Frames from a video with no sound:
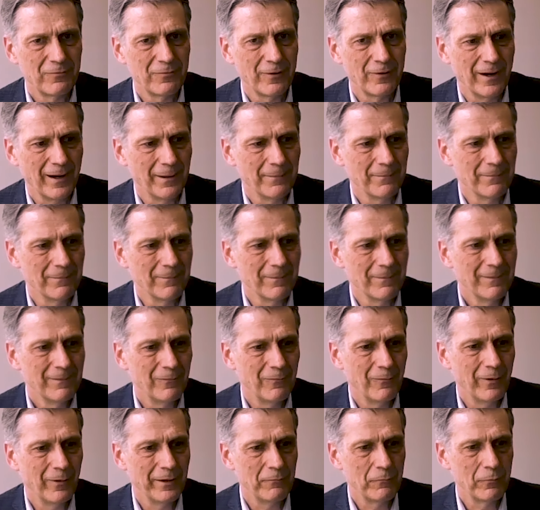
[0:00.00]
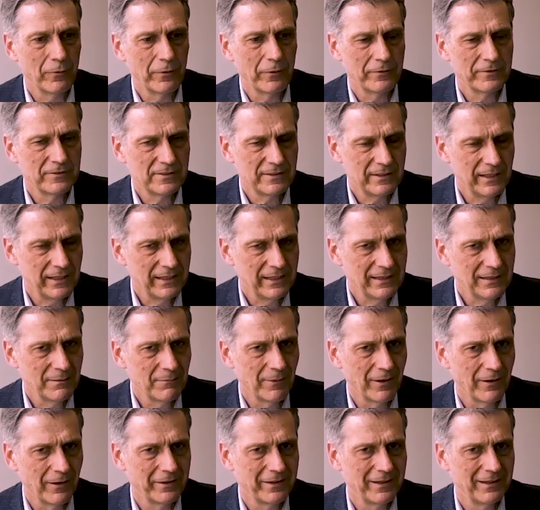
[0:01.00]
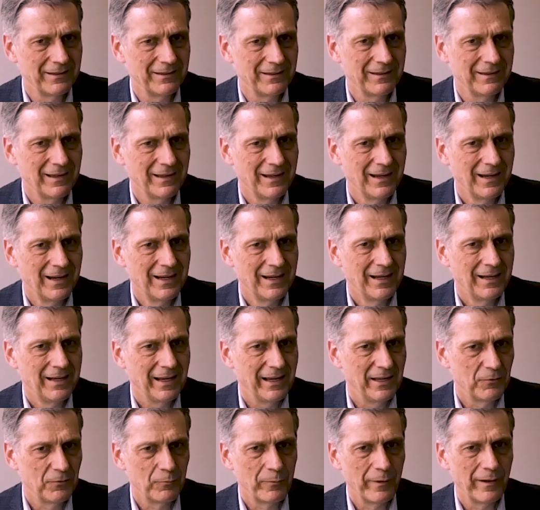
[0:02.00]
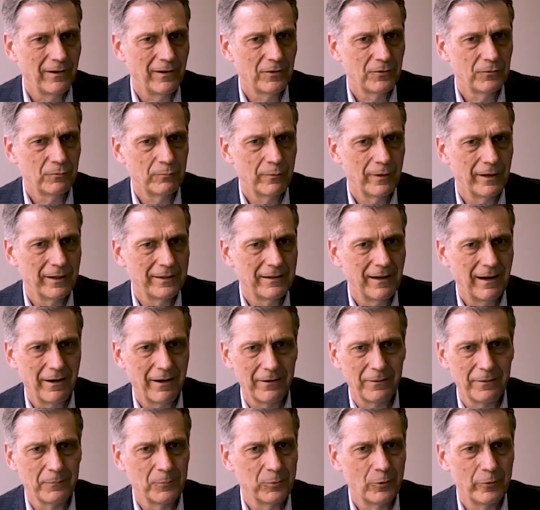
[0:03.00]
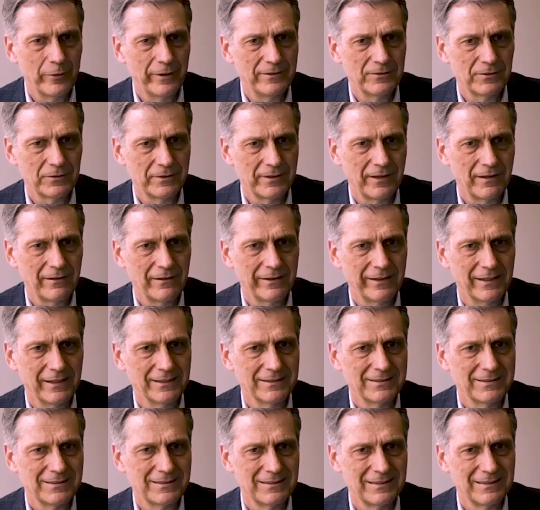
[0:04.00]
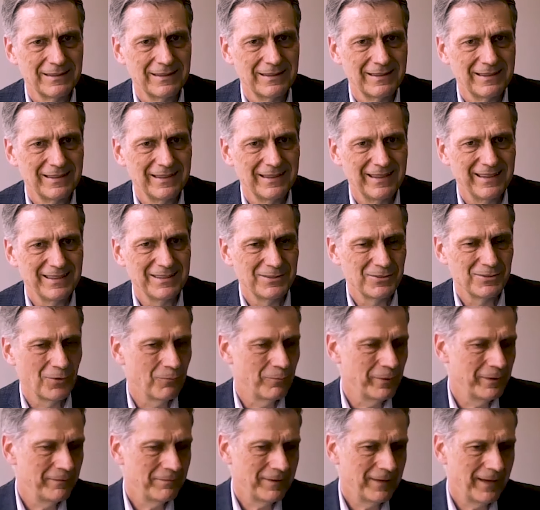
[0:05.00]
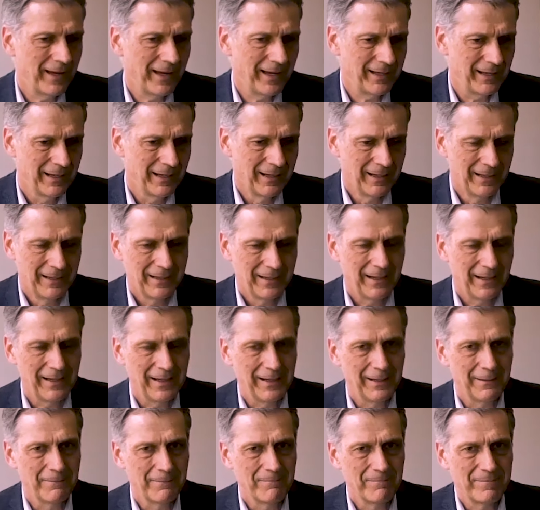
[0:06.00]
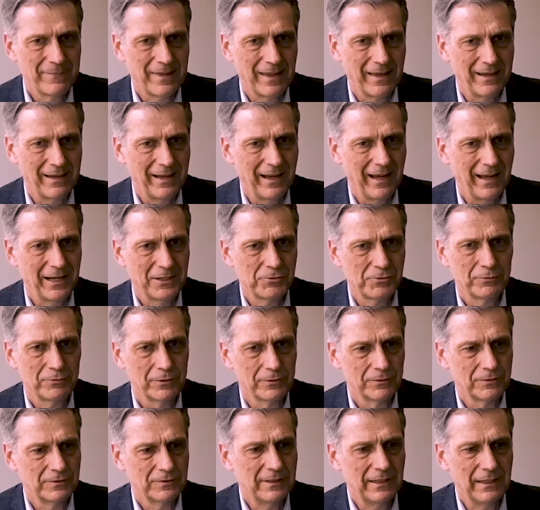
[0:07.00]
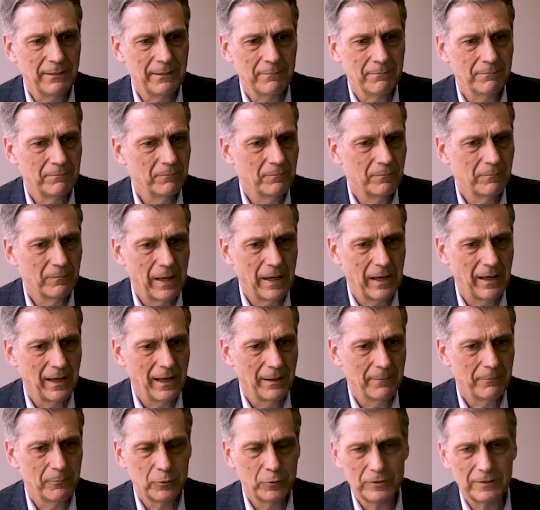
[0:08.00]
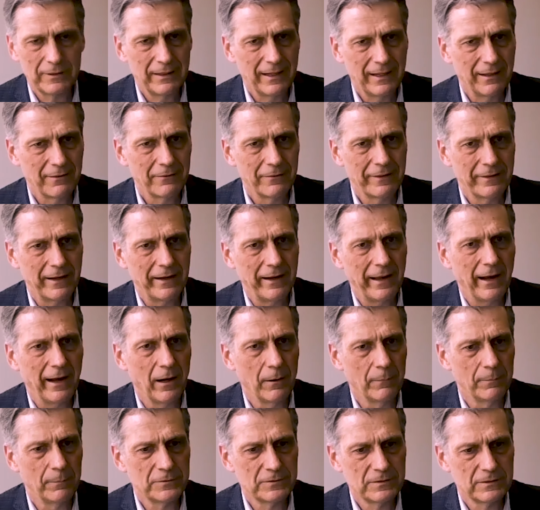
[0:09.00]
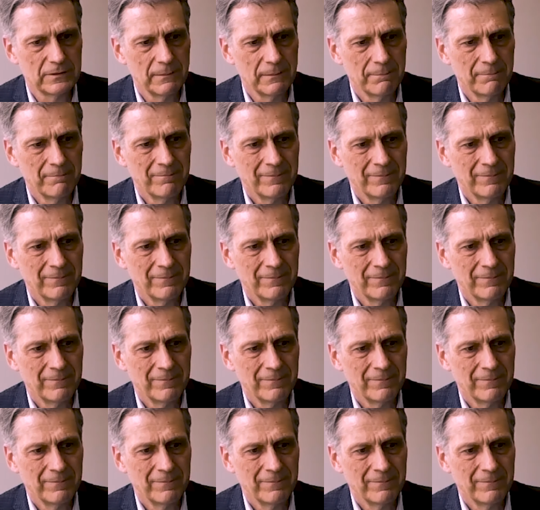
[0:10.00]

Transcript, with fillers: from what we're seeing in the market, as well as what our employees are telling us. And so we've got um, an actual team uh, put together that helps